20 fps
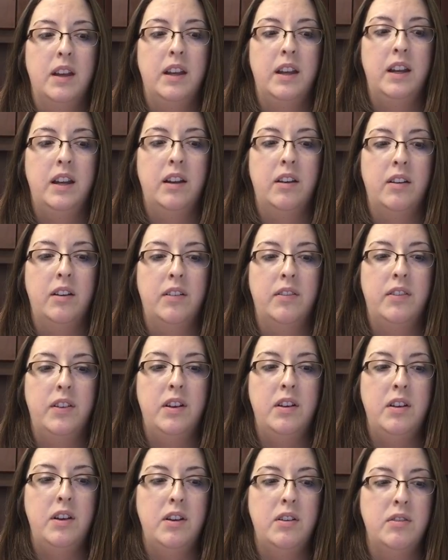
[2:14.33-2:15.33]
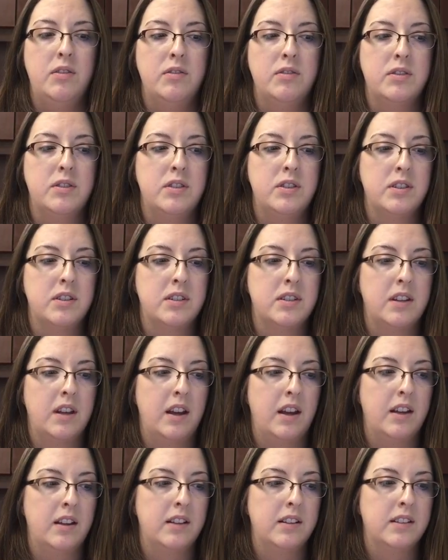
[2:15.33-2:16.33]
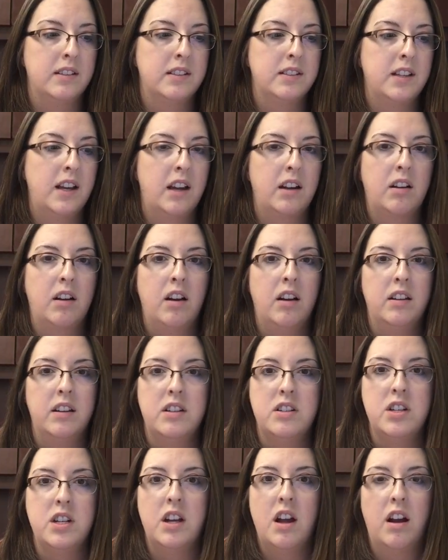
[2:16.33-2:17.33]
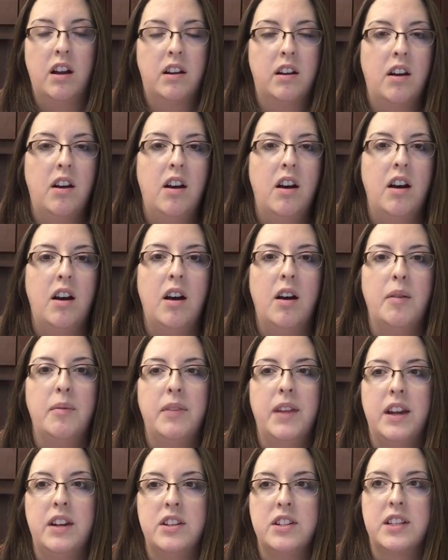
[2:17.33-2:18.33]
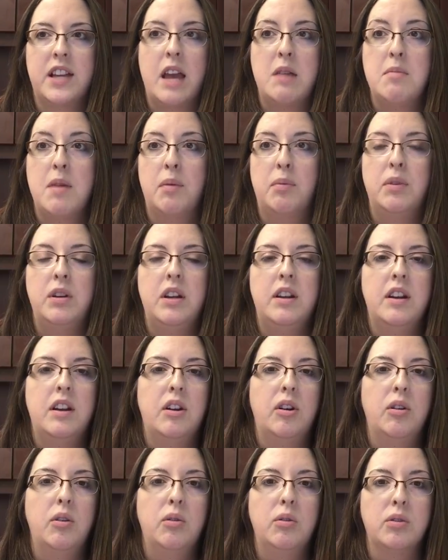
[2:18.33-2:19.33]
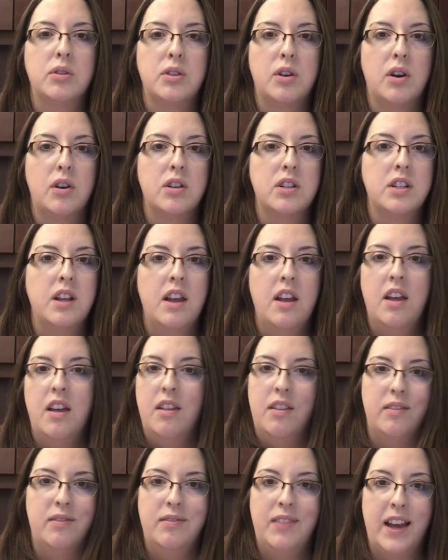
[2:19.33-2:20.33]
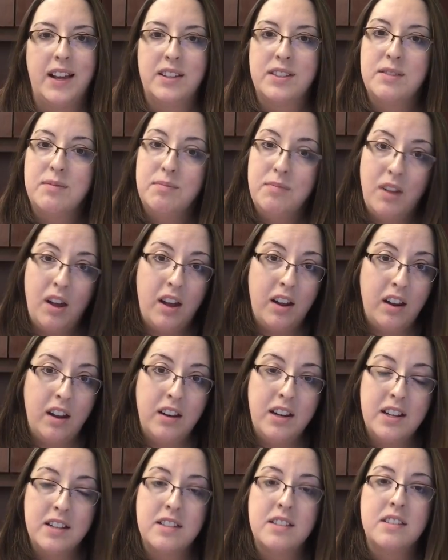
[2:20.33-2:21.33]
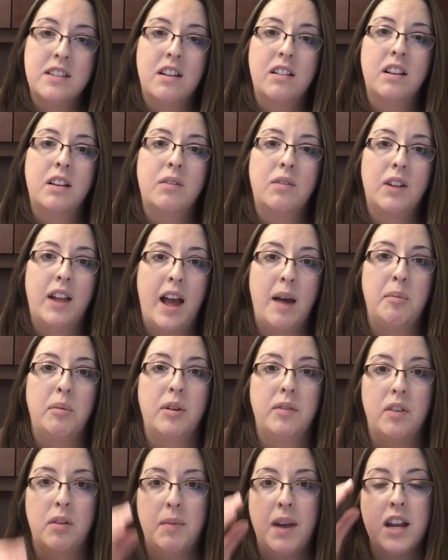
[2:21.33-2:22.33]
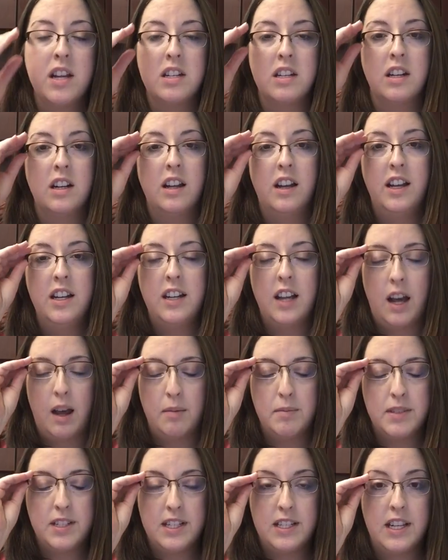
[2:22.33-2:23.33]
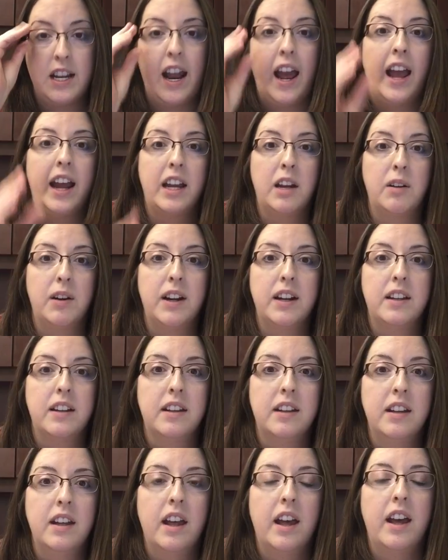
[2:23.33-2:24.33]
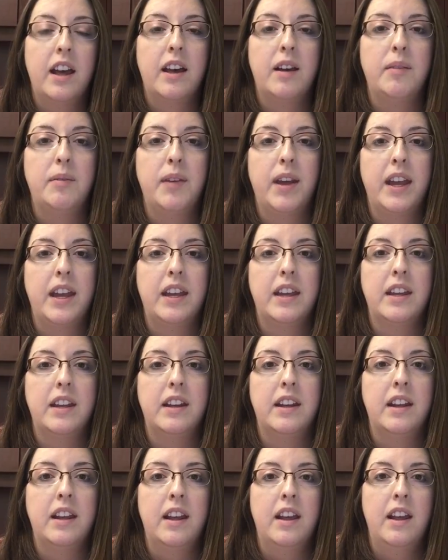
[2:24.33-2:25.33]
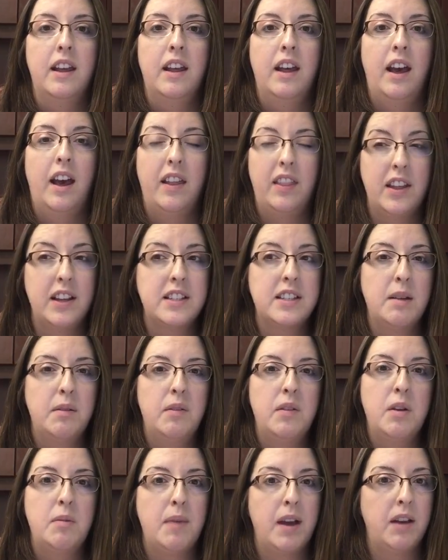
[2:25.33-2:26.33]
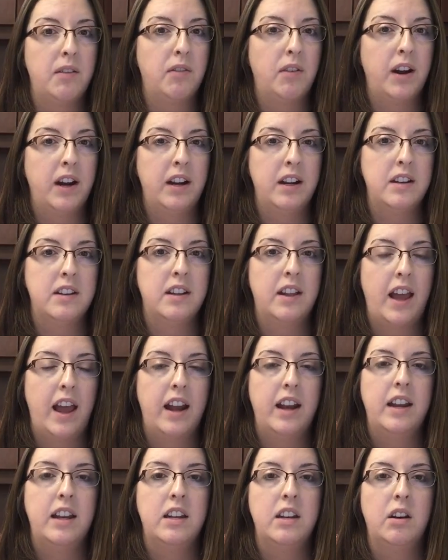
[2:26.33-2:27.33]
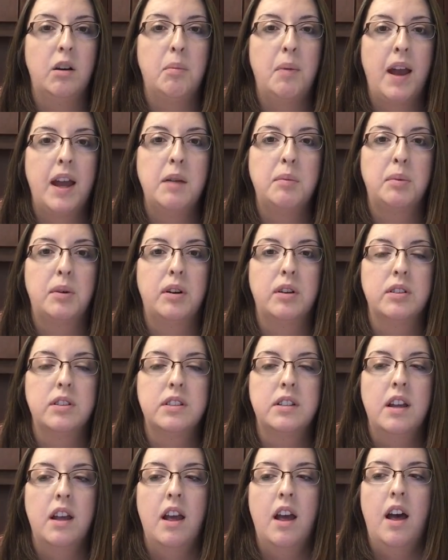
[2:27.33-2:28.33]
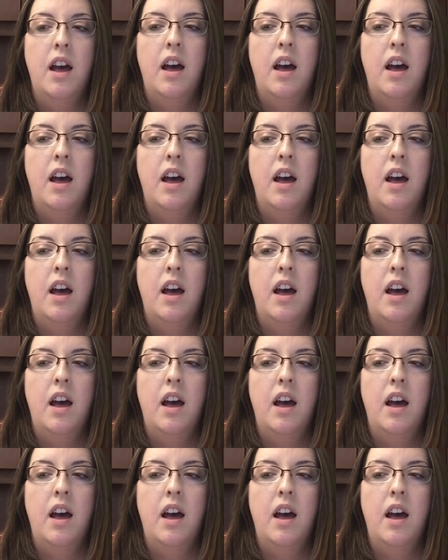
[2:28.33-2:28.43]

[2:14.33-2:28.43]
If you use just psychology.com that just came up when you did a Google search, that's not necessarily reliable information. And a lot of times it's inaccurate. And I think some of you may have ran into that in your papers.